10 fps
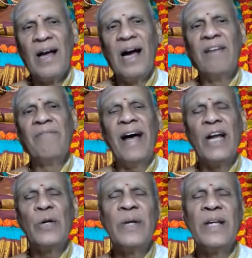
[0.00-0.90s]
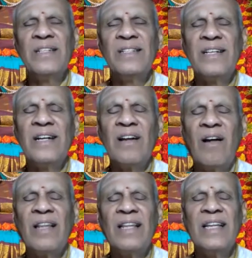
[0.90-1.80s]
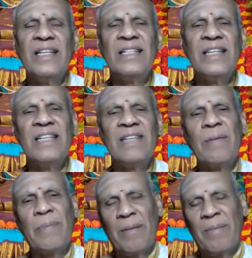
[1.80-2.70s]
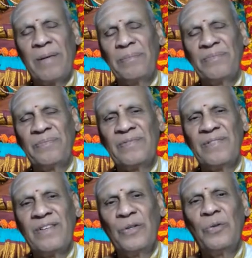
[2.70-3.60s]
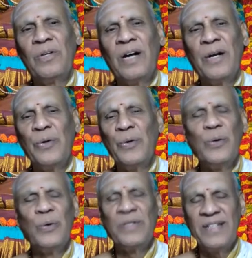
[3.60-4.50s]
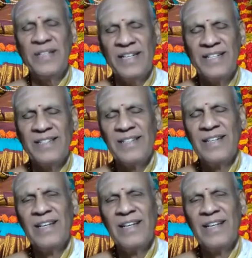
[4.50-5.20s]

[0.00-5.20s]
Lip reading: And where to insert all these is our problem. You got new stations,